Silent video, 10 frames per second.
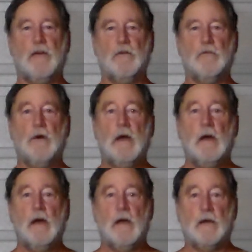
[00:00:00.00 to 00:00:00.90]
you
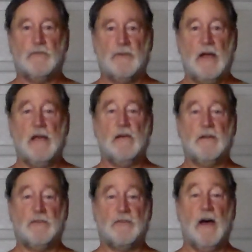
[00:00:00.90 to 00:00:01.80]

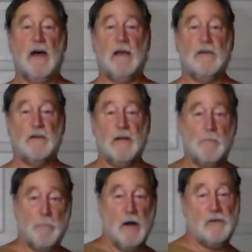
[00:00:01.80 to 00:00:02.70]
decide you're going
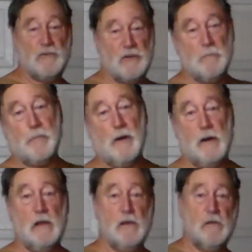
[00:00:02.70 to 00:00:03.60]
to punch
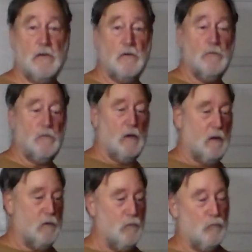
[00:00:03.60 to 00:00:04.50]
somebody and
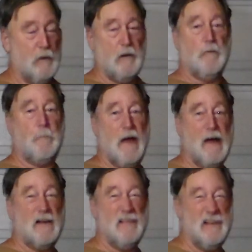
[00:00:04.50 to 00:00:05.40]
you rear
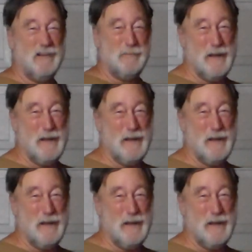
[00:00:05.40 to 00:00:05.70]
back a little